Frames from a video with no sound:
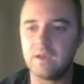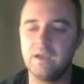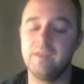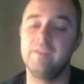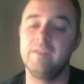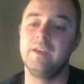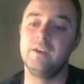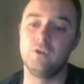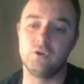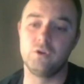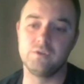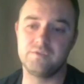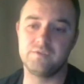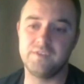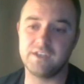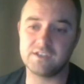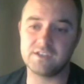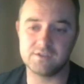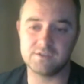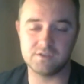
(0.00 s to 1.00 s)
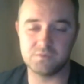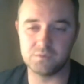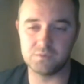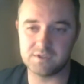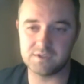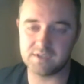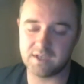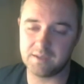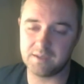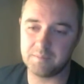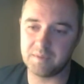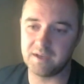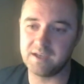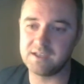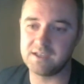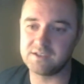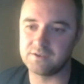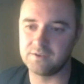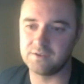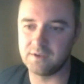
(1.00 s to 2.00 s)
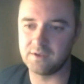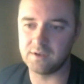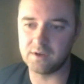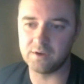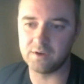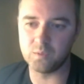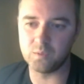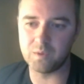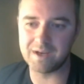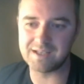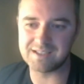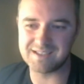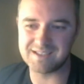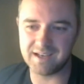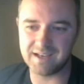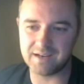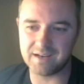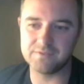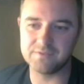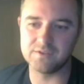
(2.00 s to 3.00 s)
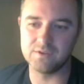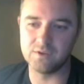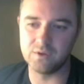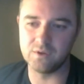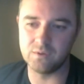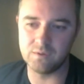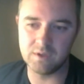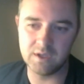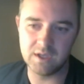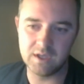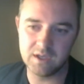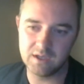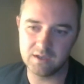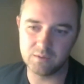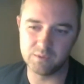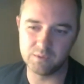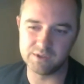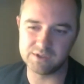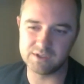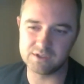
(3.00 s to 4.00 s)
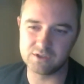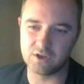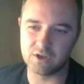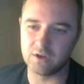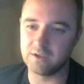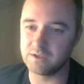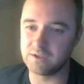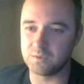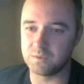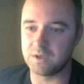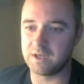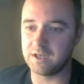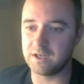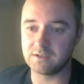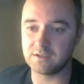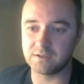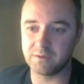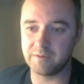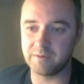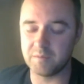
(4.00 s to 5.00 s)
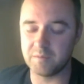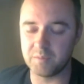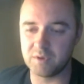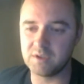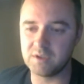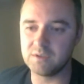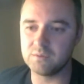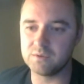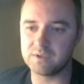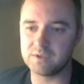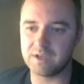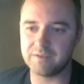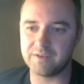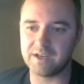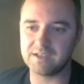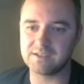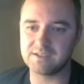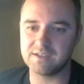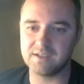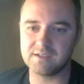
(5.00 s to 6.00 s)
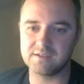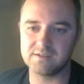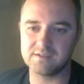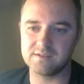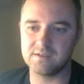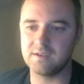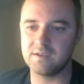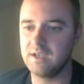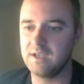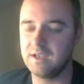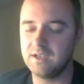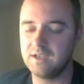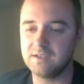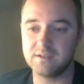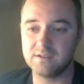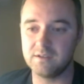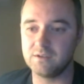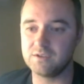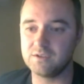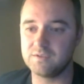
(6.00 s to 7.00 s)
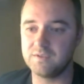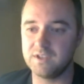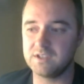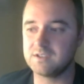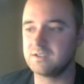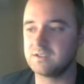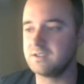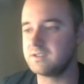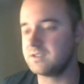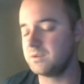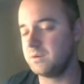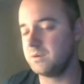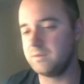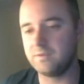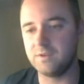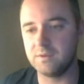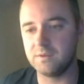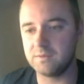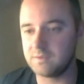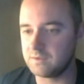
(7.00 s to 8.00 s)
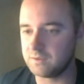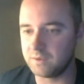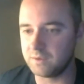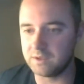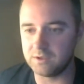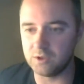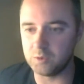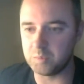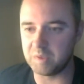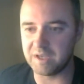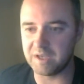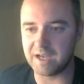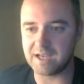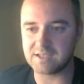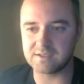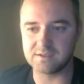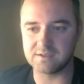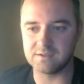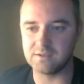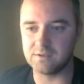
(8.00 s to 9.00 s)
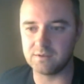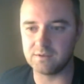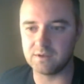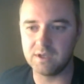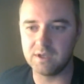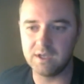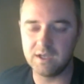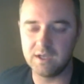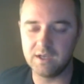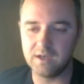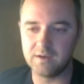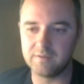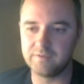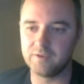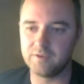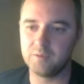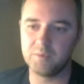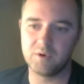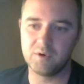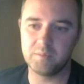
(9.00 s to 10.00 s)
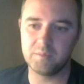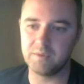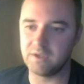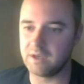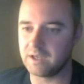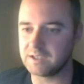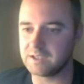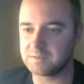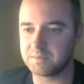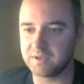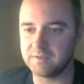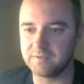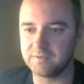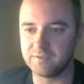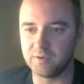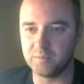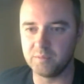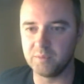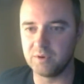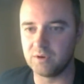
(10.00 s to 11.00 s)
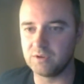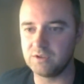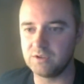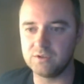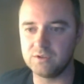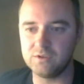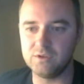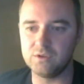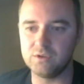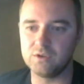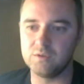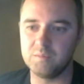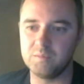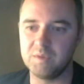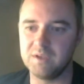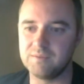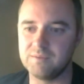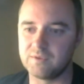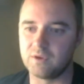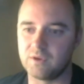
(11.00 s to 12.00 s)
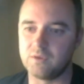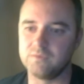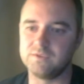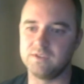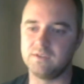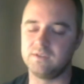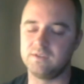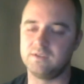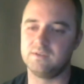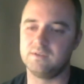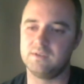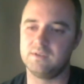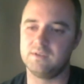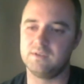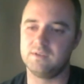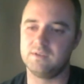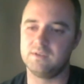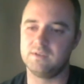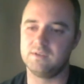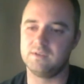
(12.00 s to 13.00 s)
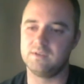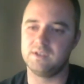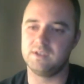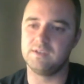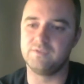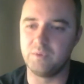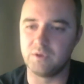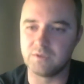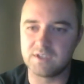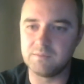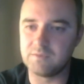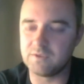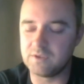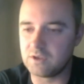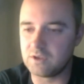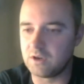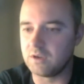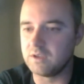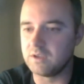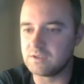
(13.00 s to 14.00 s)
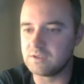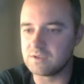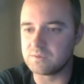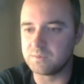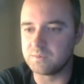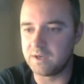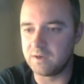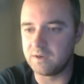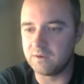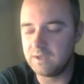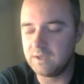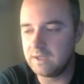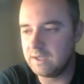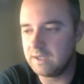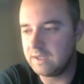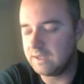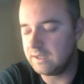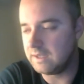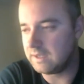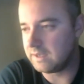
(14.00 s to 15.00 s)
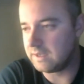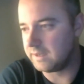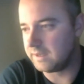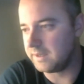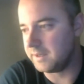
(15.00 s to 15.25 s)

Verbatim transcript: and then all the fixtures would take place on a on a Wednesday afternoon, which is college wide, so everybody would have access to to those fixtures. So if you're doing UPS and you're a football, you like to play football, you, you could be involved in the in the football team for the college as well.